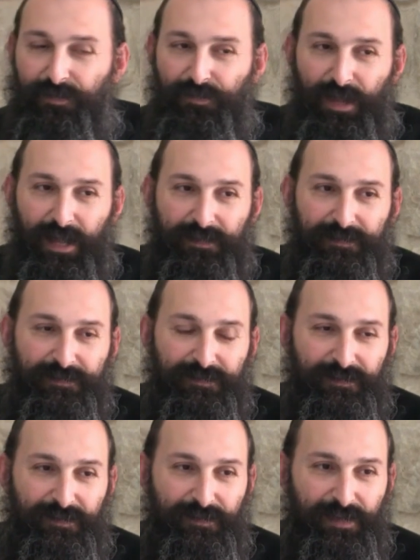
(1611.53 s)

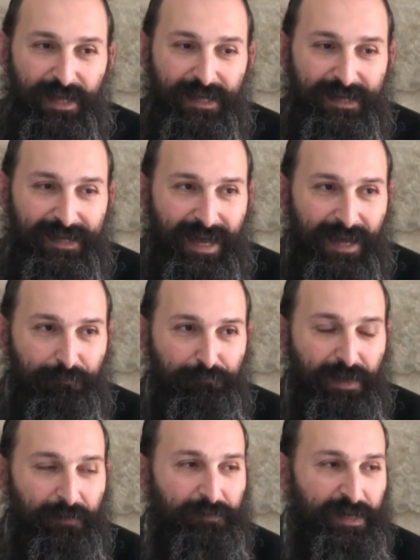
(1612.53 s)
that they
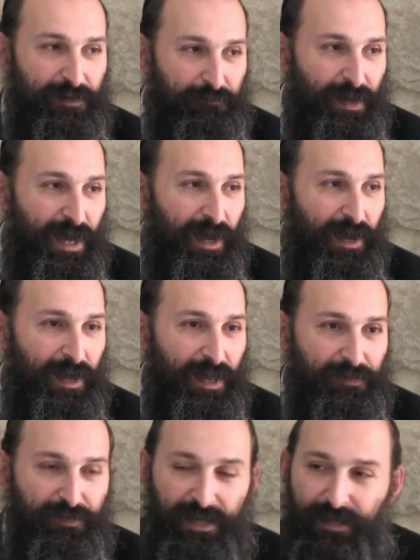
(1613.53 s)
came bemirma
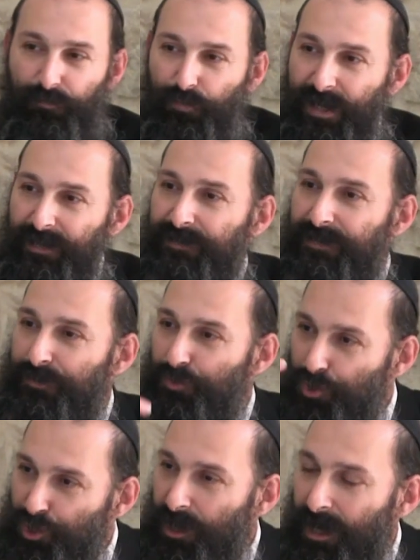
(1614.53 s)
and they went
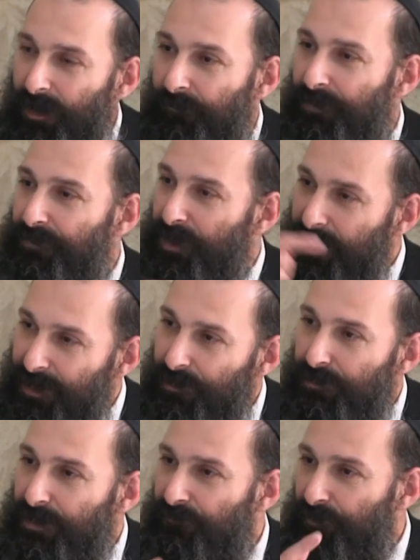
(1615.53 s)
into Shechem and they
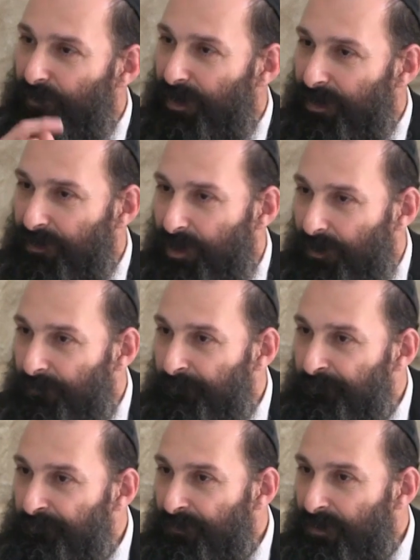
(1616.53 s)
killed everybody there.
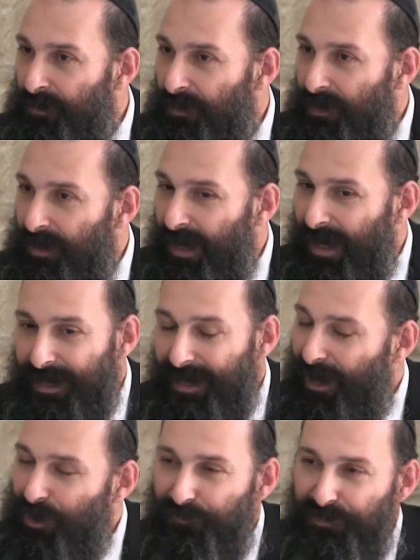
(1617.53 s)
And
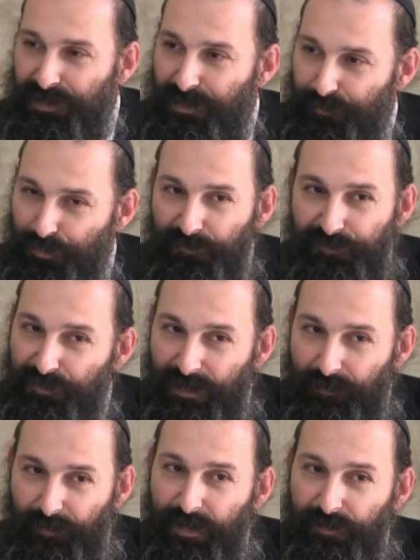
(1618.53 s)
Yaakov didn't approve to
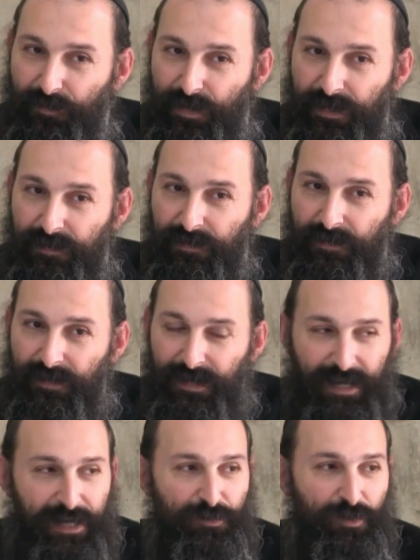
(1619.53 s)
that, by the way.
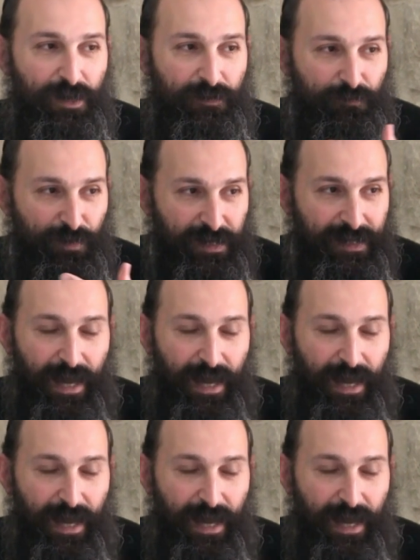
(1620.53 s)
Later on, when